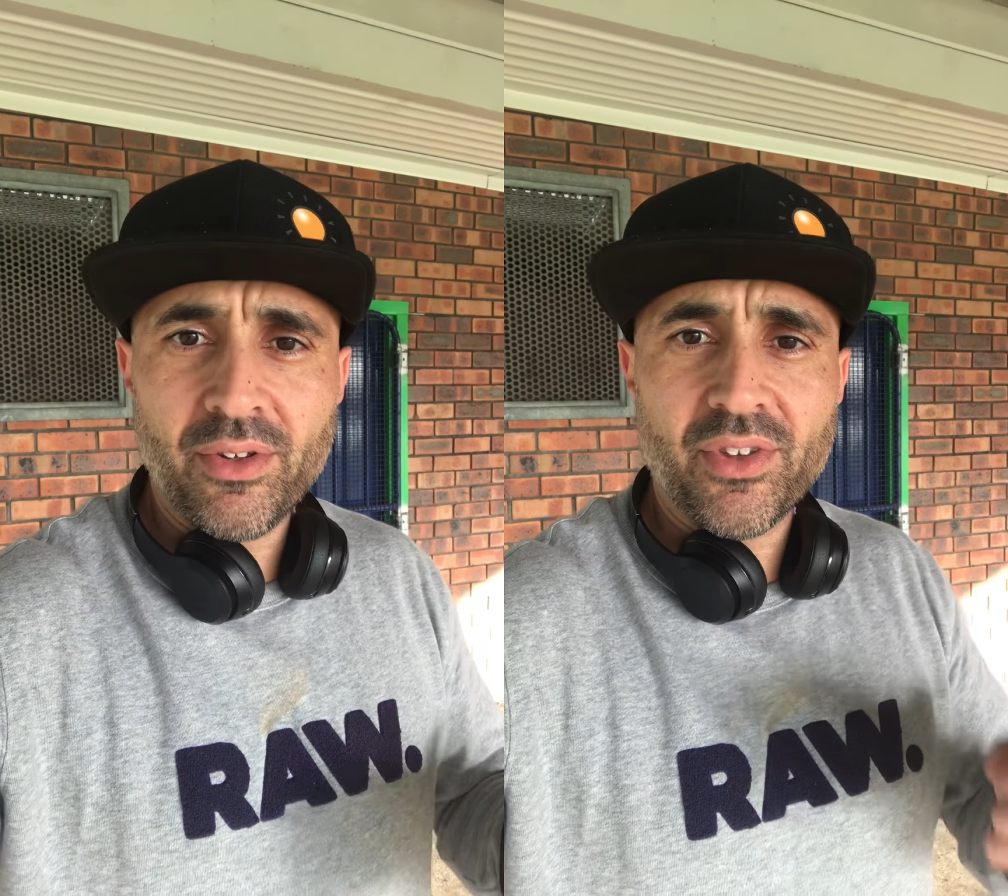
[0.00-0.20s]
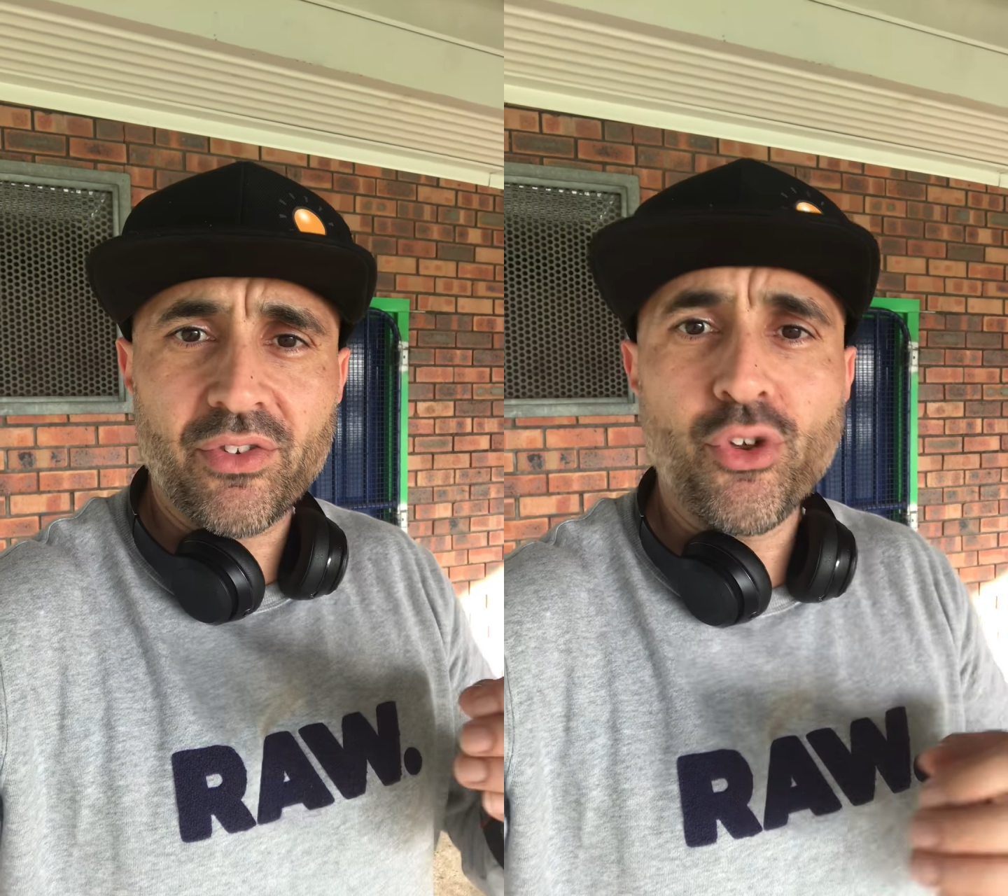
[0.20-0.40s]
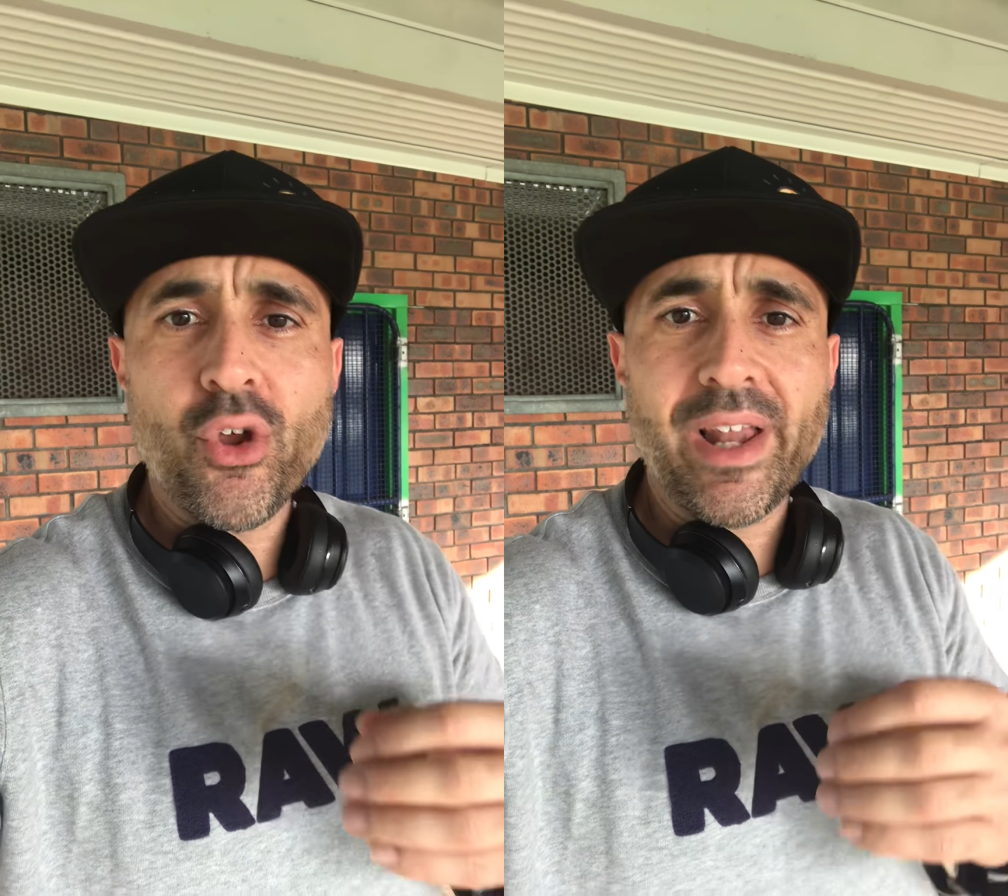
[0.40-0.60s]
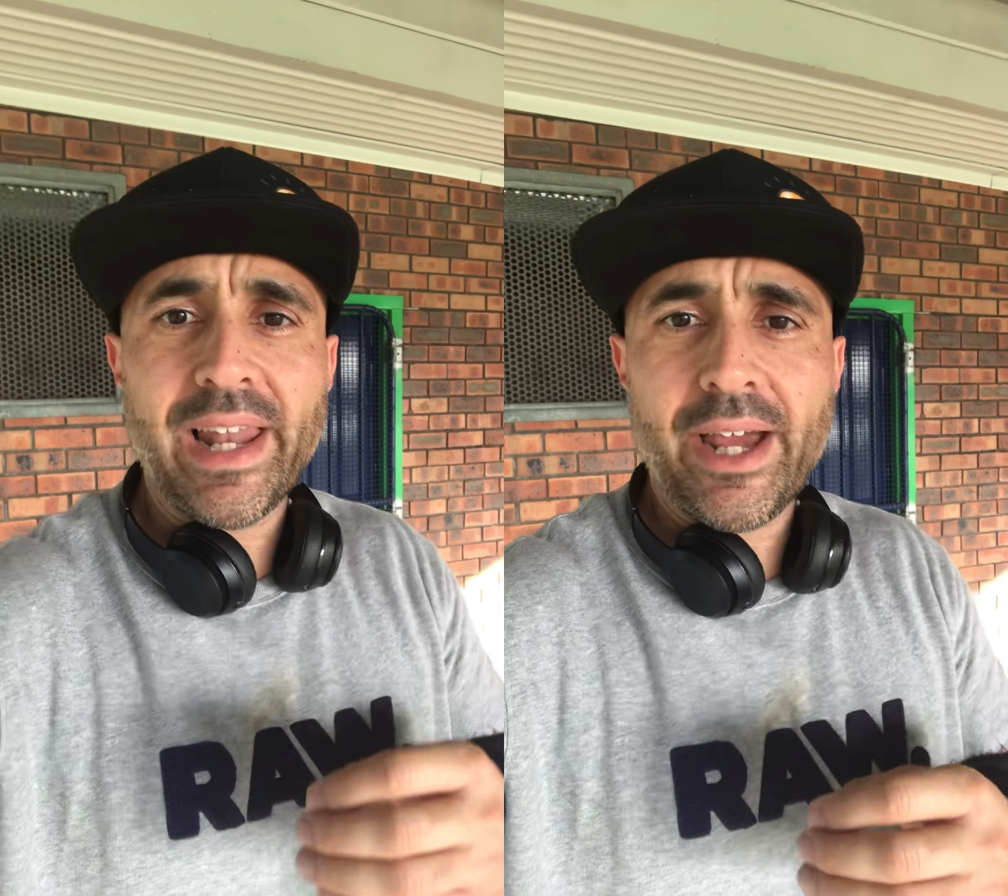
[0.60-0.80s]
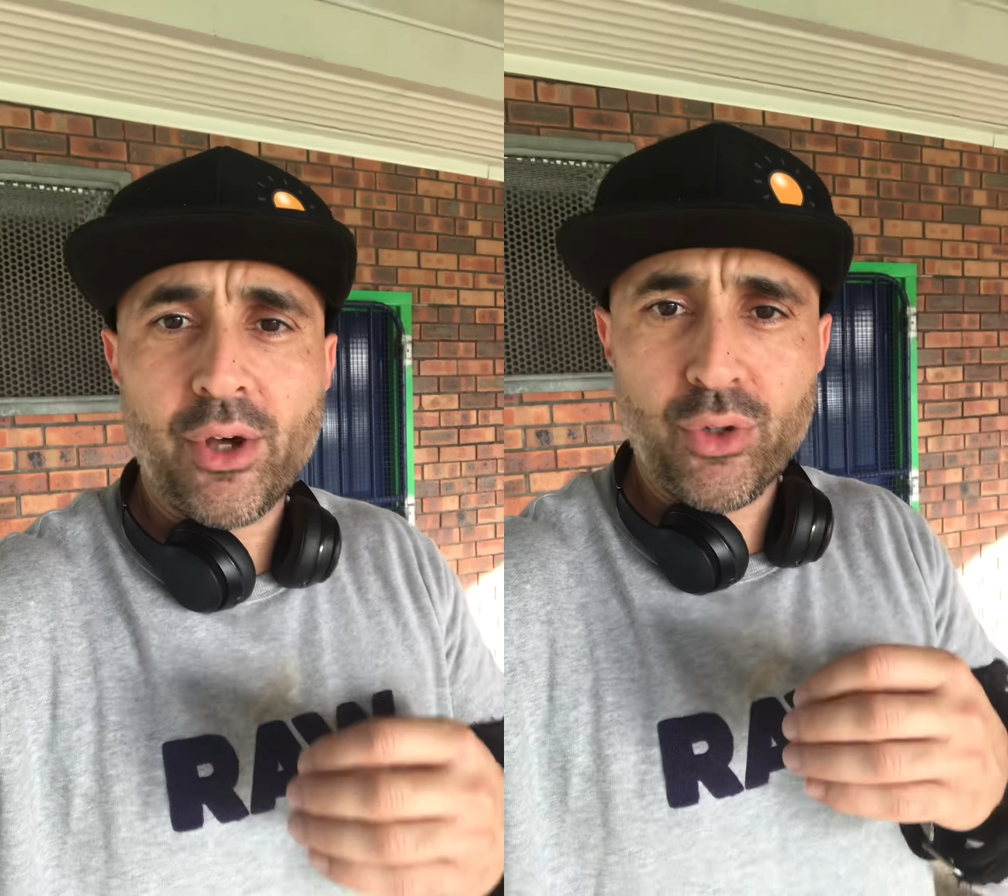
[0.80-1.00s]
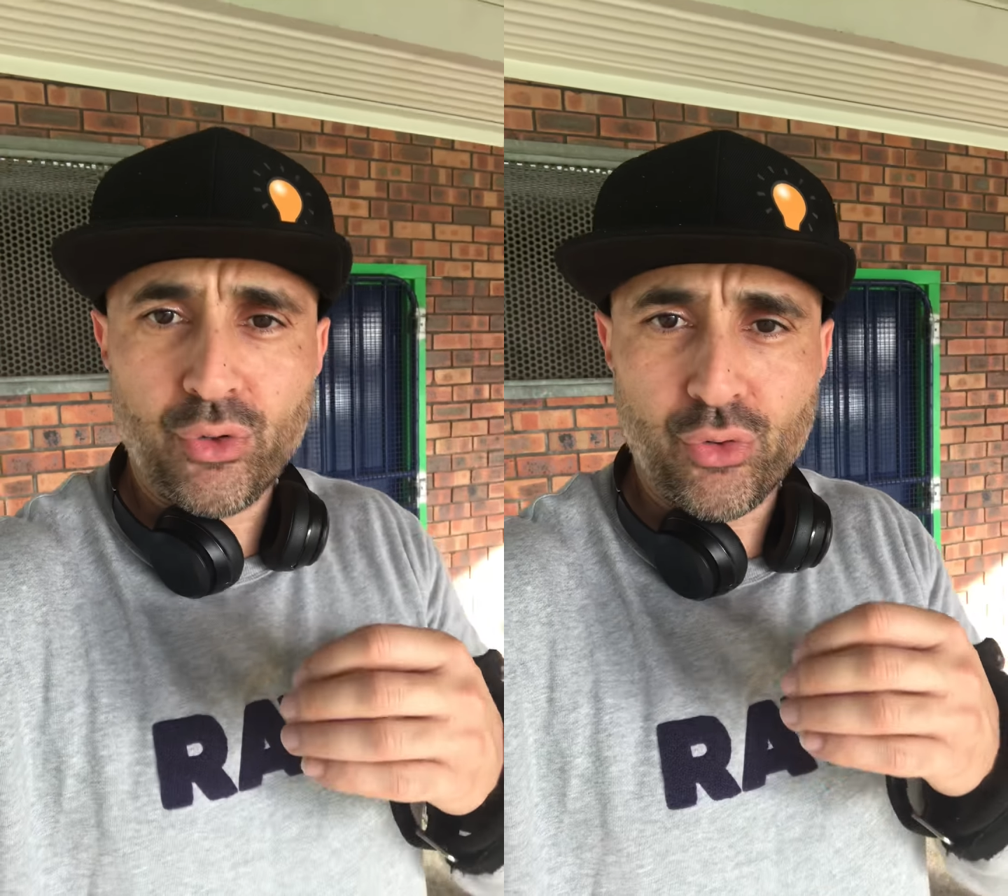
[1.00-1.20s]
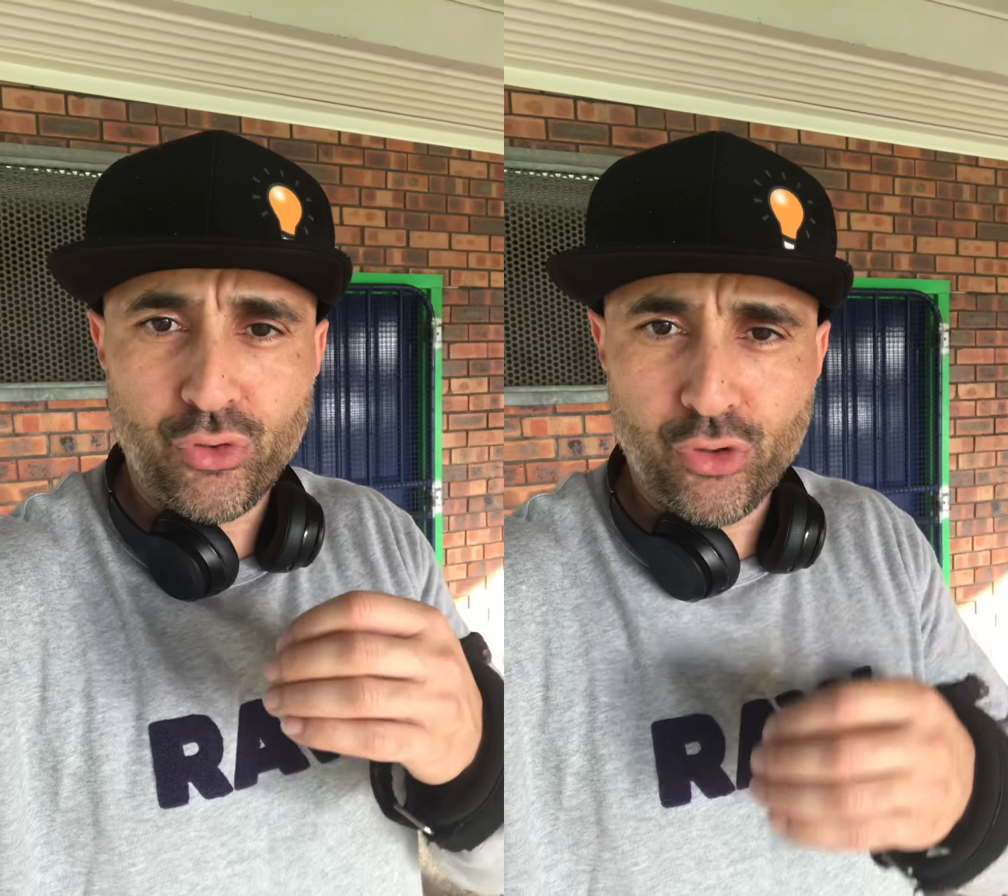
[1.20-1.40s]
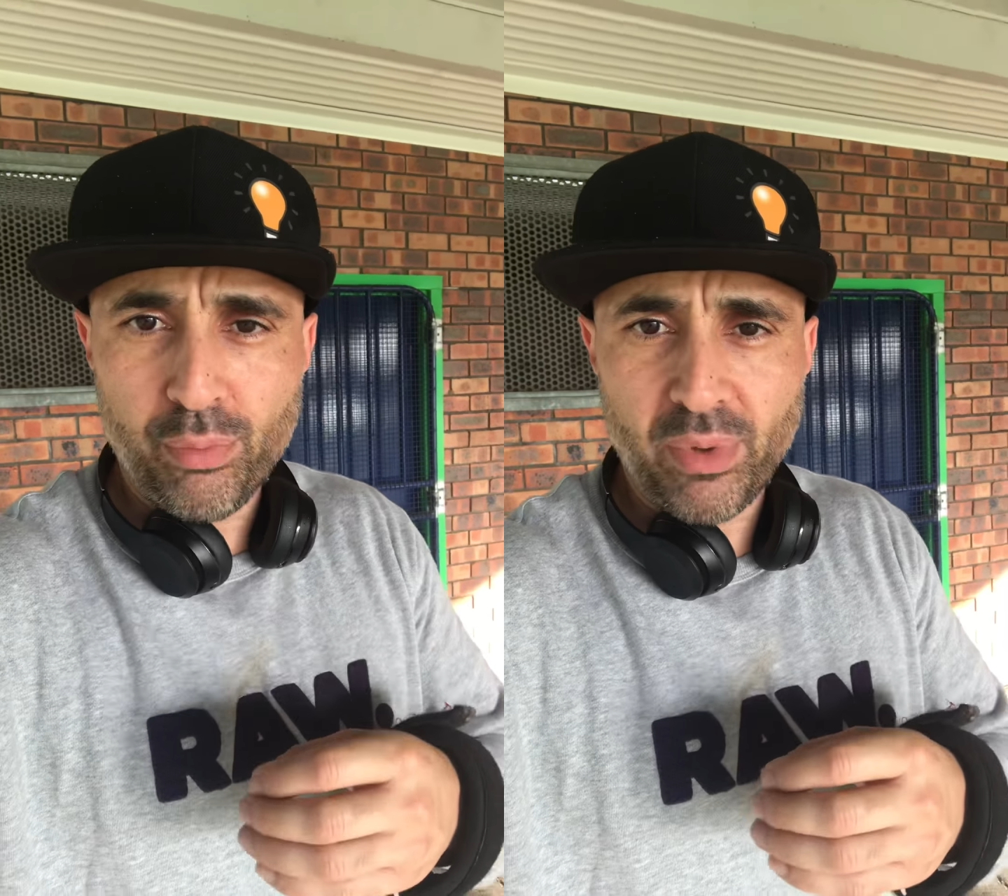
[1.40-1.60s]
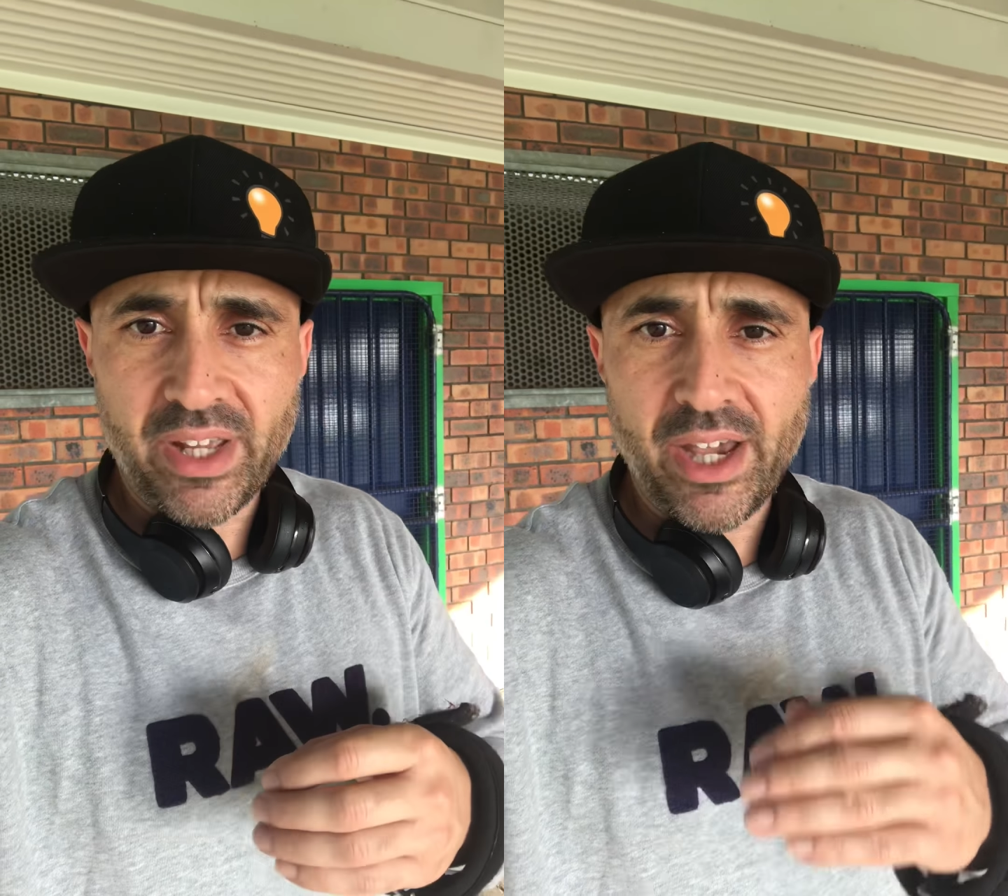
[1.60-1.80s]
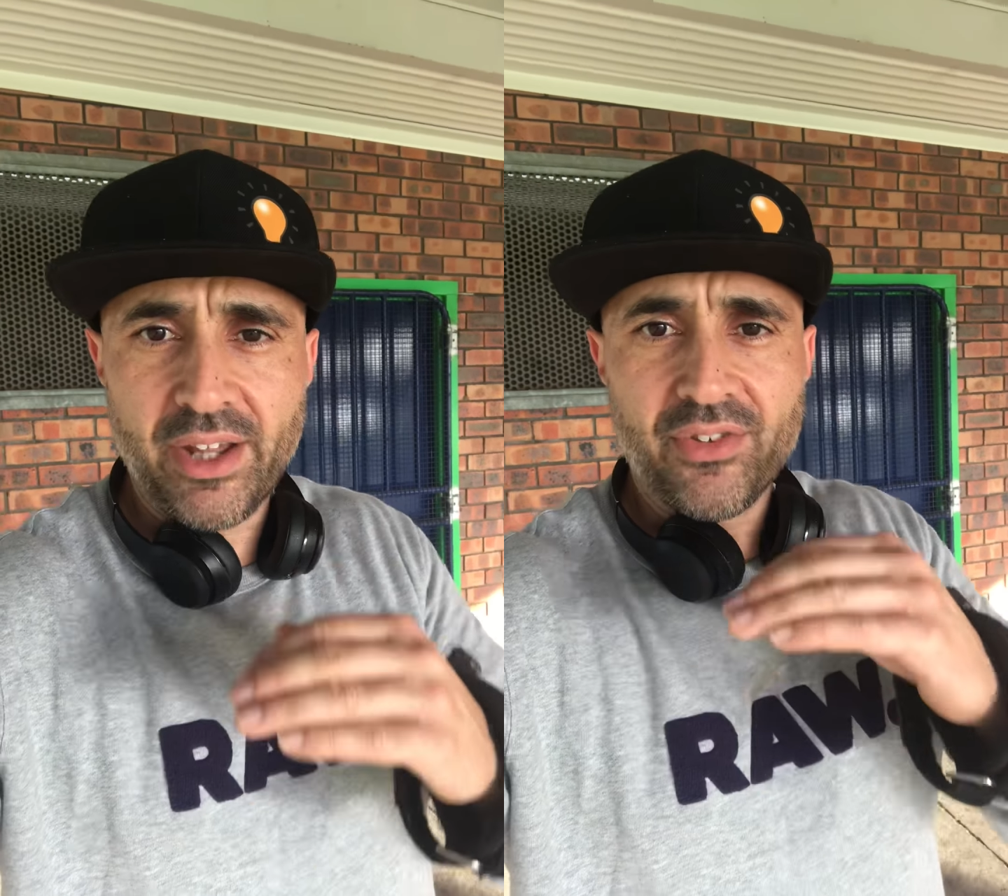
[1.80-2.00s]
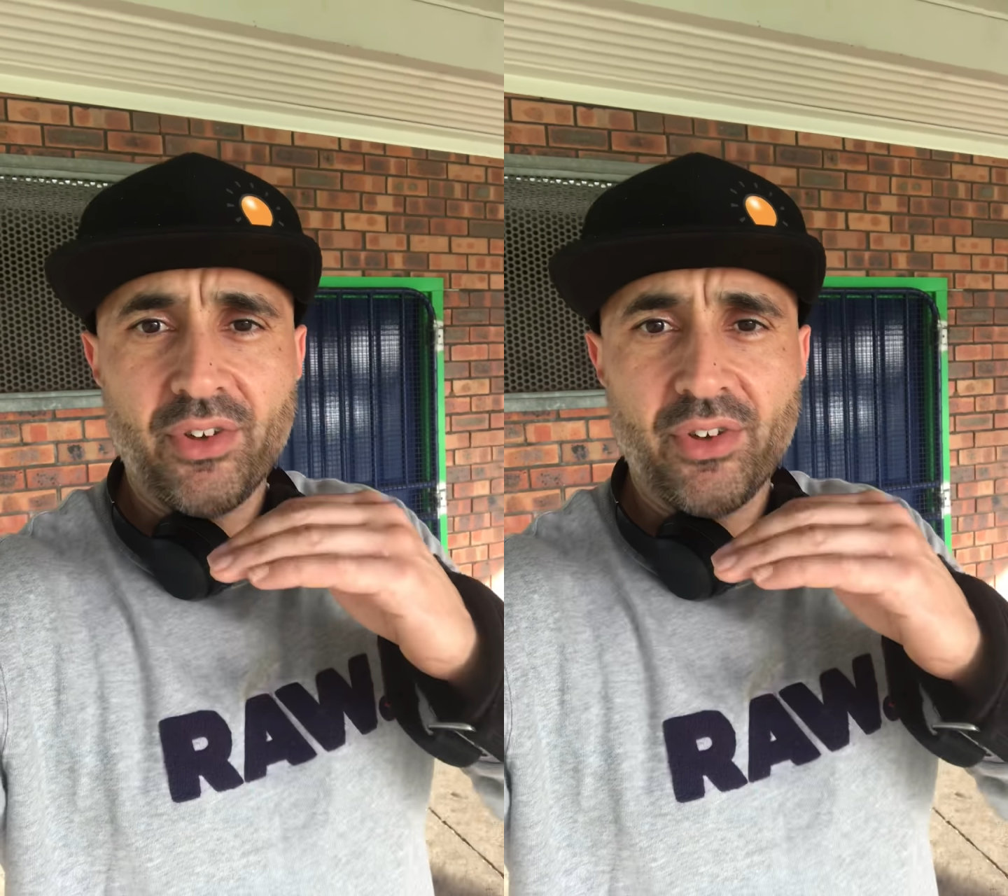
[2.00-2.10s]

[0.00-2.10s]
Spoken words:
does not allow you to duplicate,